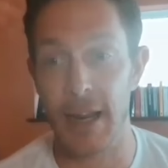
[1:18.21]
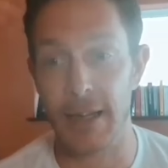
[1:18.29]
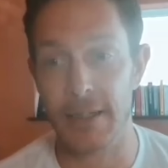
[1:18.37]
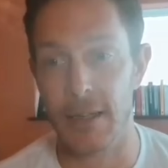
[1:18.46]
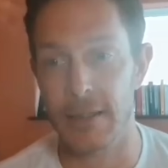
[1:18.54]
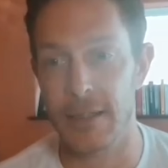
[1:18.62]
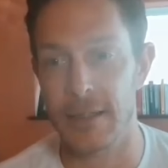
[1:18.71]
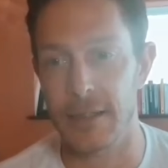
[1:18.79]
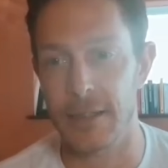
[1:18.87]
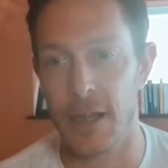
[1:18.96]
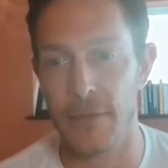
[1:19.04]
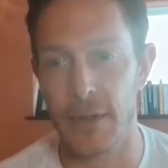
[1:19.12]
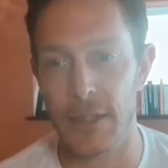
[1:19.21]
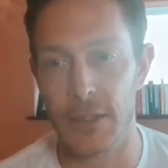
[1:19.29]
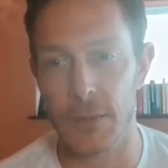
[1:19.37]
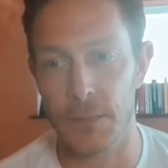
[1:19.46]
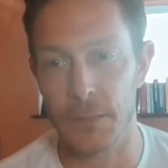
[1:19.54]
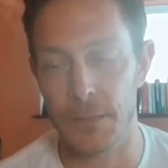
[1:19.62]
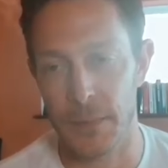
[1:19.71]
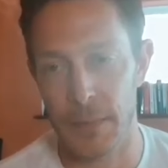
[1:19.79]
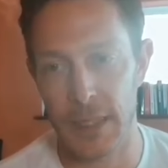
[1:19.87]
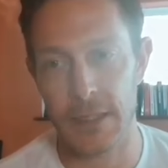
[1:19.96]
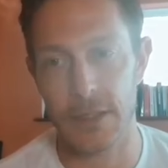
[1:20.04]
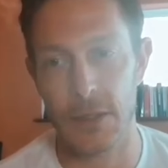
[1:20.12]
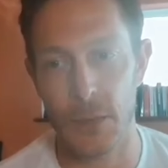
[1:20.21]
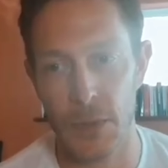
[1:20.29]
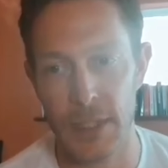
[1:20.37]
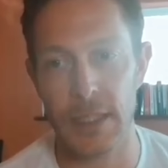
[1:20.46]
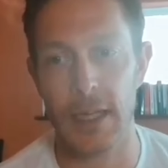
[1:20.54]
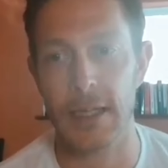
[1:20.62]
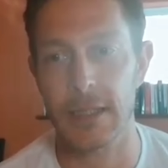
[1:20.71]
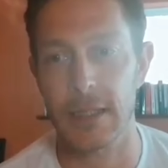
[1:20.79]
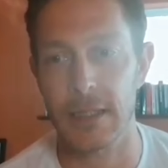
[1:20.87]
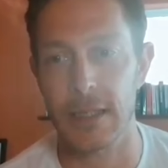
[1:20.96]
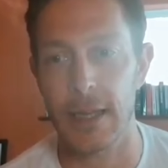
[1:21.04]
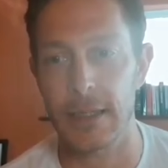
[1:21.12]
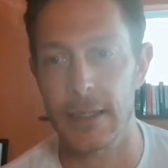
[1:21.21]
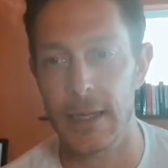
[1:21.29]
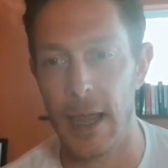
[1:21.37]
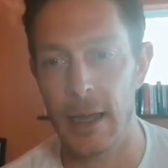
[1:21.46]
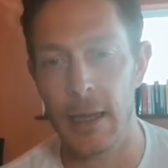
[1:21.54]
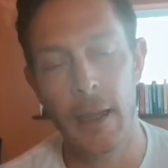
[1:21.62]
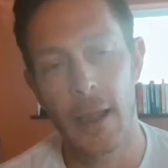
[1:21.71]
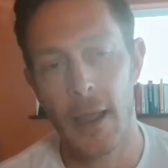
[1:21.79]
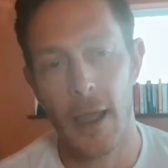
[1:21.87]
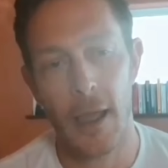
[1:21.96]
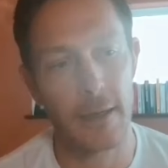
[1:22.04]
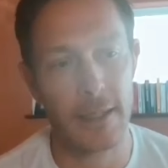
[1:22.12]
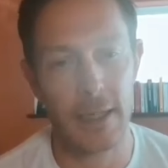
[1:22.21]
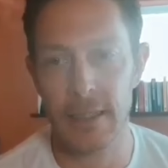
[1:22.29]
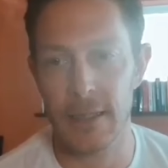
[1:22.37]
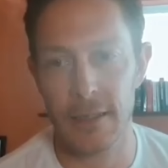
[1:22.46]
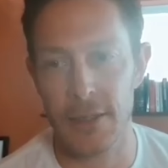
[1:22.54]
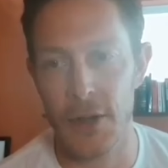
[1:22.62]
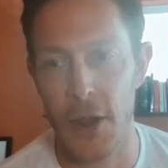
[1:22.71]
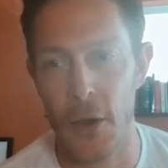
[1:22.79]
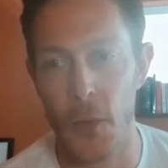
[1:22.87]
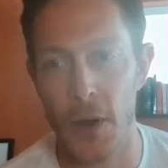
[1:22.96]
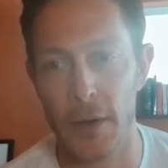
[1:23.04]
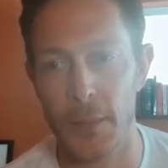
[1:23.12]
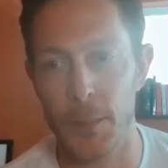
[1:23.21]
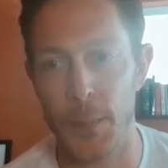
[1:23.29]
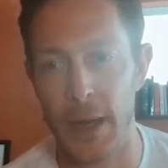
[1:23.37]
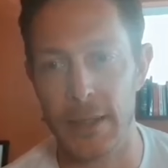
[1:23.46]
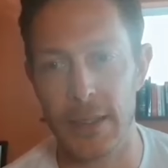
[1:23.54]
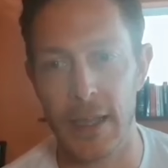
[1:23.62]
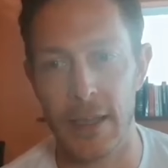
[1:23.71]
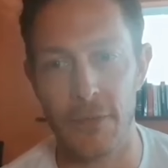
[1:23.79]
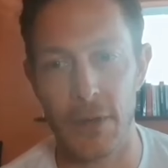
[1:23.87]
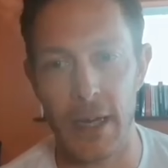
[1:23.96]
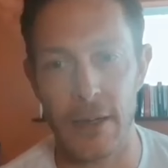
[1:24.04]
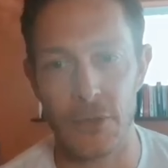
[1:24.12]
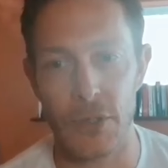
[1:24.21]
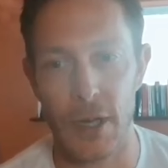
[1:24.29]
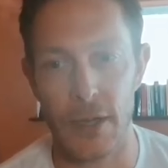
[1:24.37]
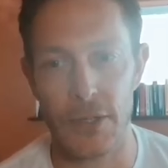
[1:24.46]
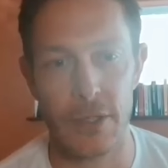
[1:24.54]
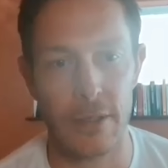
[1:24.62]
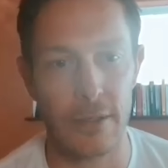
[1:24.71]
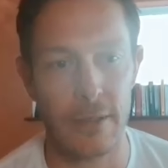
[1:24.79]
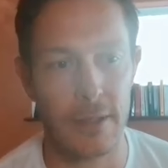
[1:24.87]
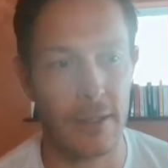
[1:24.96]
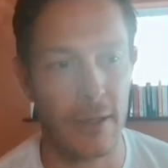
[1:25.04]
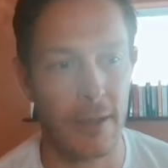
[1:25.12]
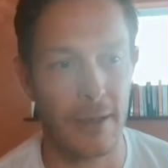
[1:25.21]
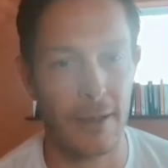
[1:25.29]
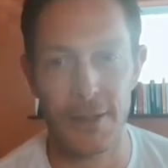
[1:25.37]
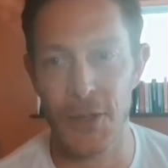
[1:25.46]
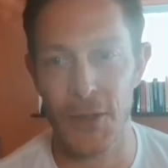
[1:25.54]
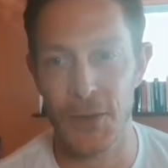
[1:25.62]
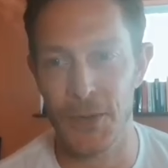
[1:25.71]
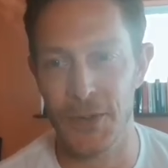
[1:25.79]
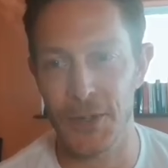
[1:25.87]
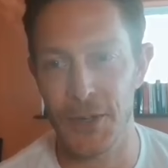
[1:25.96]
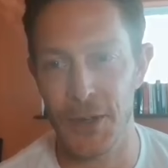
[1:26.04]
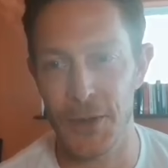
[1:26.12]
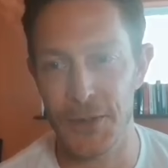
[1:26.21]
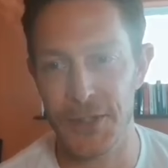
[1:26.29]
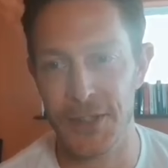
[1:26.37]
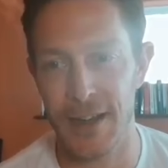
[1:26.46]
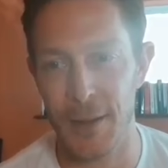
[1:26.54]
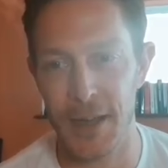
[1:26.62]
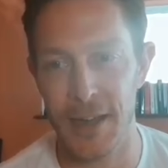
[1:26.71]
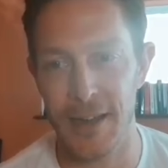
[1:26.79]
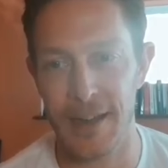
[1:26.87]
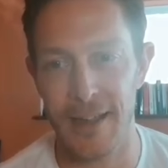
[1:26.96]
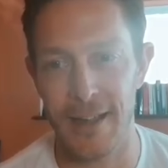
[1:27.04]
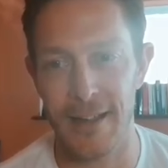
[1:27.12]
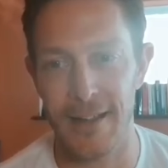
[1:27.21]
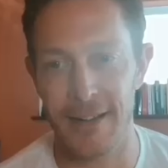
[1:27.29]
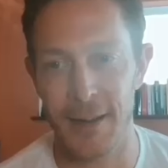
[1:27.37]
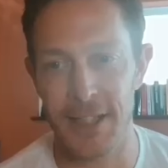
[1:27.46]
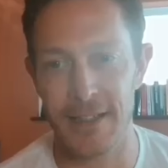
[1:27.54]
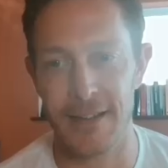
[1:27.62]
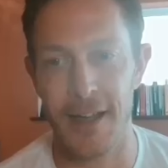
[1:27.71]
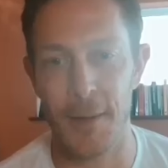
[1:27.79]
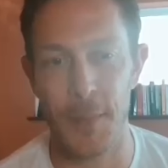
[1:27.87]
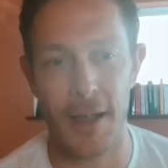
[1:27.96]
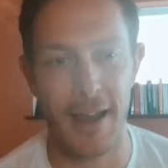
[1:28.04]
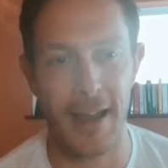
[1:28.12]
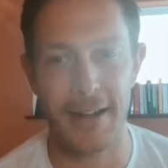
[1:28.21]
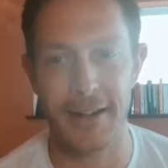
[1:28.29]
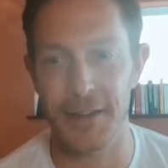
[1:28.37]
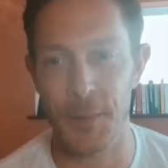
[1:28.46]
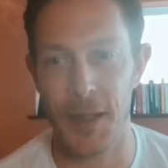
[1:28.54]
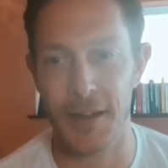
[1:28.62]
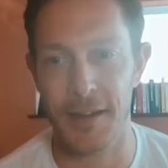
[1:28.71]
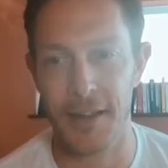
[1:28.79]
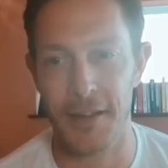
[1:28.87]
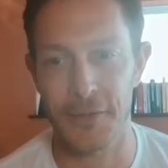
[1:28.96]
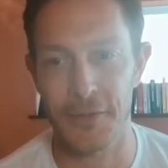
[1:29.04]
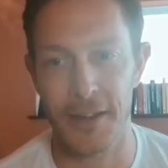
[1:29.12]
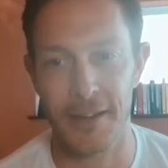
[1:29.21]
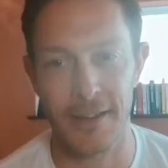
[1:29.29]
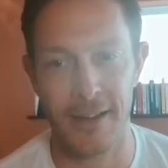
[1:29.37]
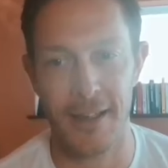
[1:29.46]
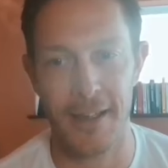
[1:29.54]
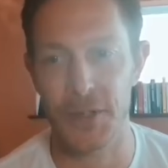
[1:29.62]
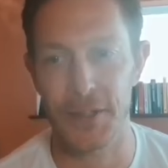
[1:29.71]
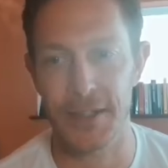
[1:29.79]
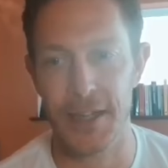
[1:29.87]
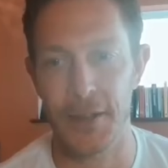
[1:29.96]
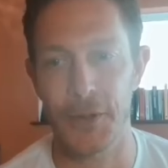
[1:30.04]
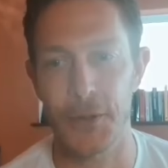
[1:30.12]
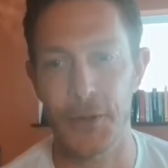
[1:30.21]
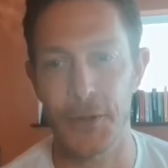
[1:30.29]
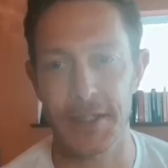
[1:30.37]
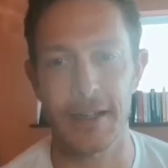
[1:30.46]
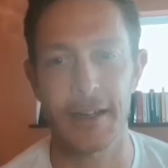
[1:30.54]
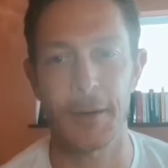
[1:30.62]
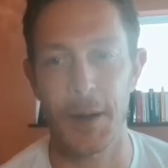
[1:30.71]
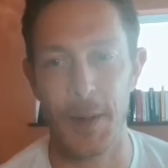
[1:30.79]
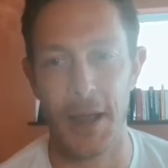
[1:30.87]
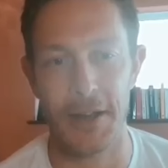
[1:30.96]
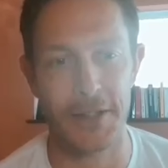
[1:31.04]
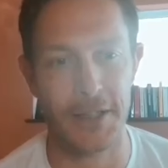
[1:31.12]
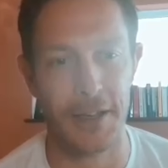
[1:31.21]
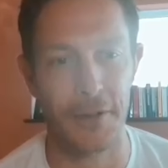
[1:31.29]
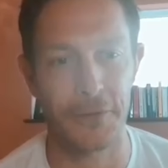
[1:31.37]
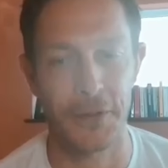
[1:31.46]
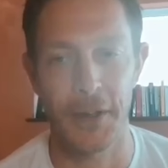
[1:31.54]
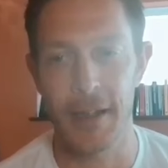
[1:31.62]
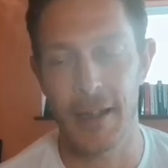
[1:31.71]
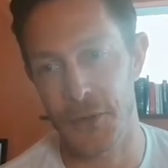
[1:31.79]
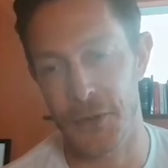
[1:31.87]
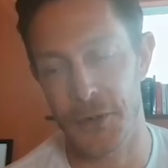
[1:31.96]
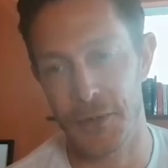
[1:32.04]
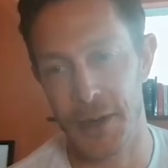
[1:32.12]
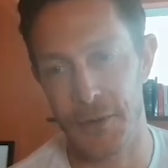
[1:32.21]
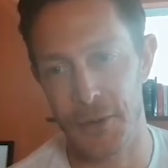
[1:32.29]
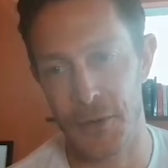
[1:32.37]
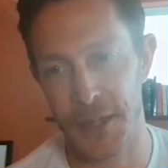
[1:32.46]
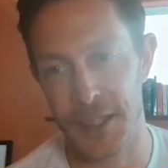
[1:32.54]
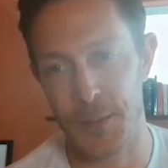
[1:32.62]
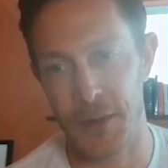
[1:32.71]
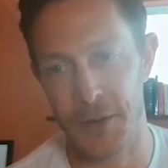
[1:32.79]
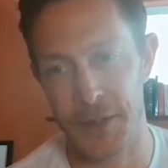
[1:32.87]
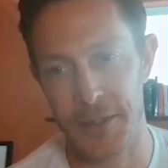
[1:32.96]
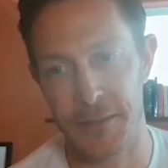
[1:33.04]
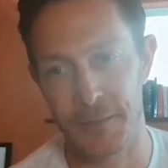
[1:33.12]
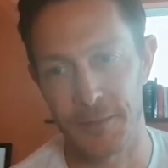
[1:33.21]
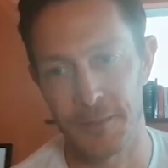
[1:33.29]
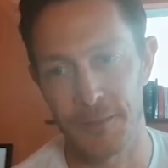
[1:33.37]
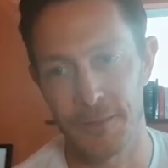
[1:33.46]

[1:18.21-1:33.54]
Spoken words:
Really excited to dive into listen to what Dieter has to say today. Dieter, there's no one better to give an introduction to you than you. So let me start by handing the mic over. Perhaps you could tell the audience a little bit about yourself and your career and your experience.